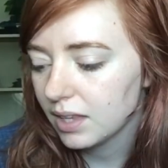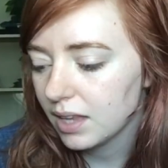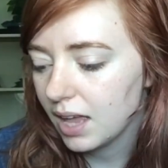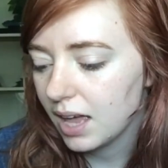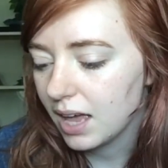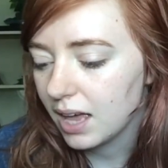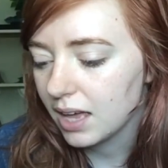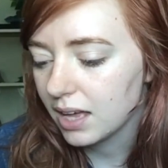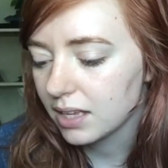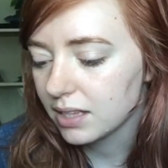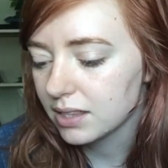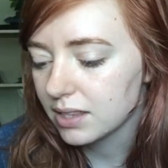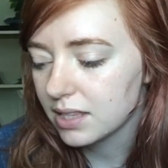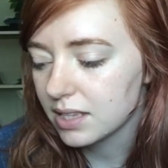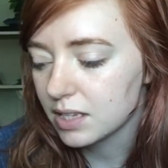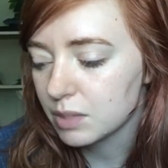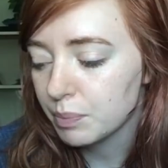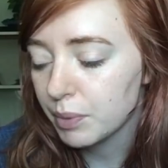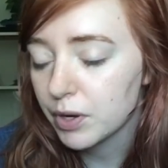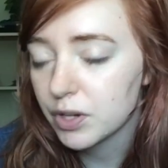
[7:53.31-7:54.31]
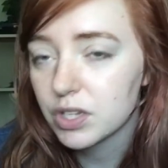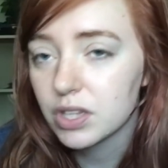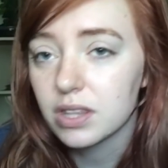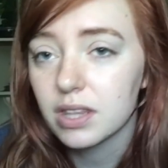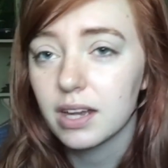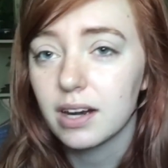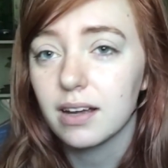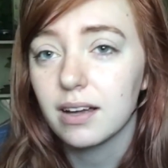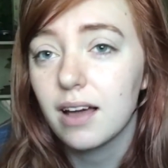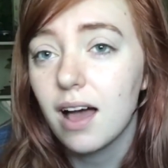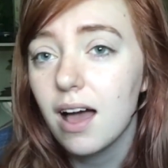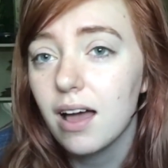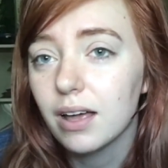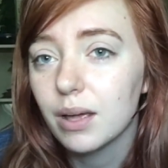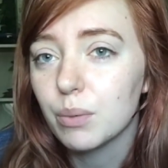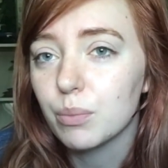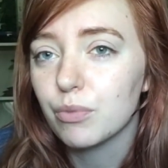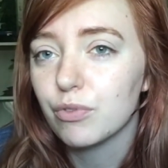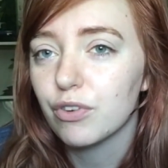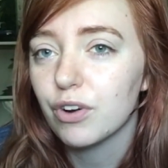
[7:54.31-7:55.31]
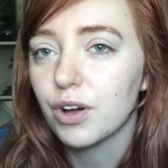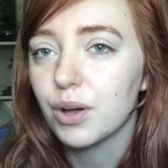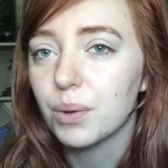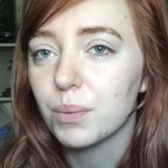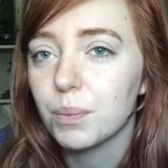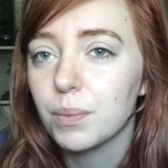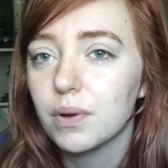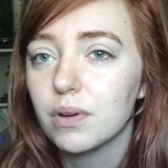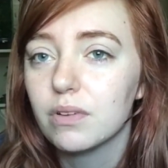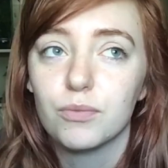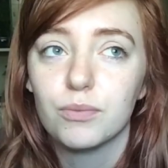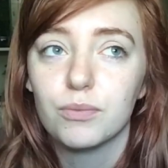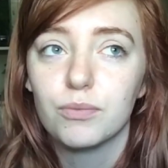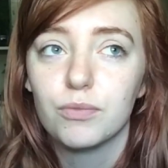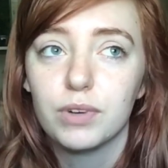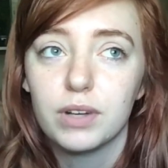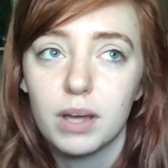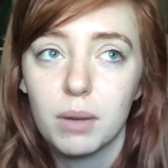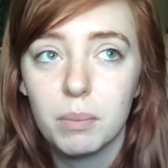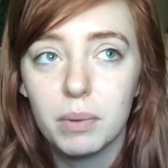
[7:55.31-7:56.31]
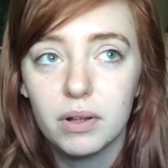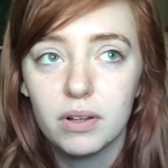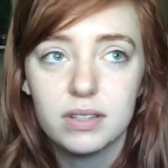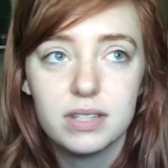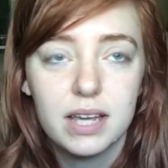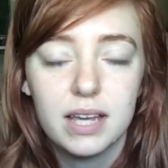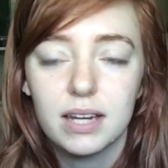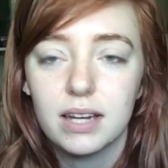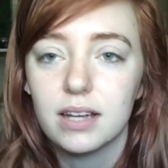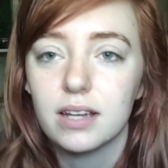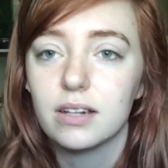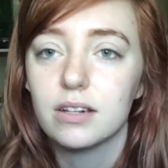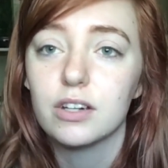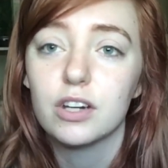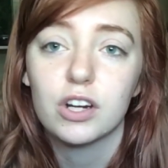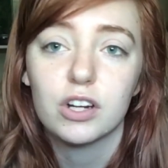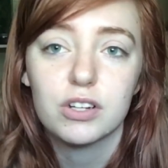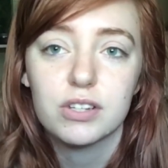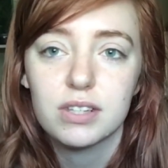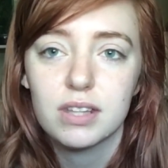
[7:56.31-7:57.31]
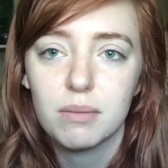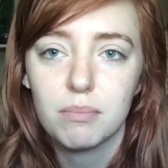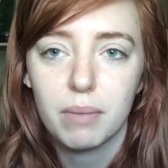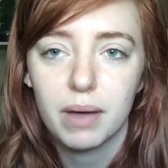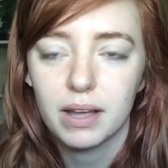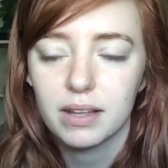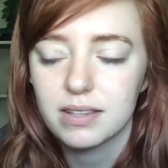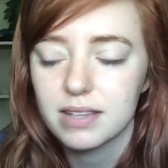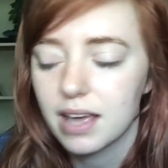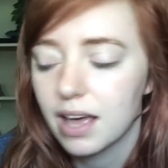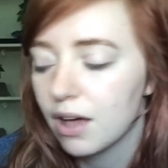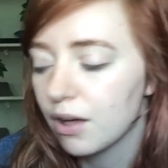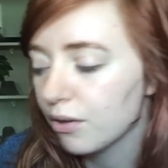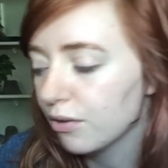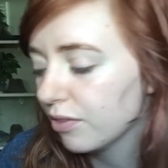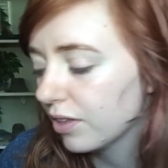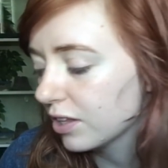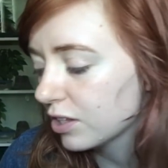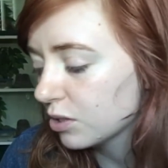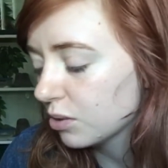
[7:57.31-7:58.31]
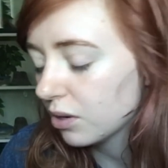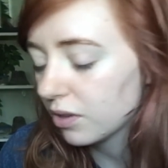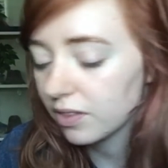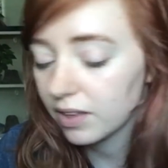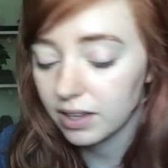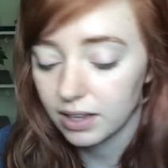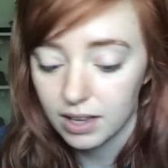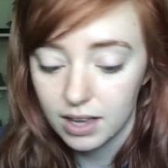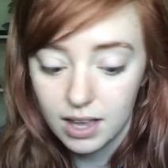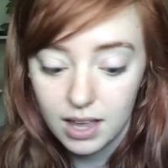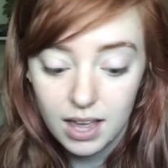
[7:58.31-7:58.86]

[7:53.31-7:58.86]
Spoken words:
And this person that I got him from rehabilitated, nursed him back to health, that sort of thing.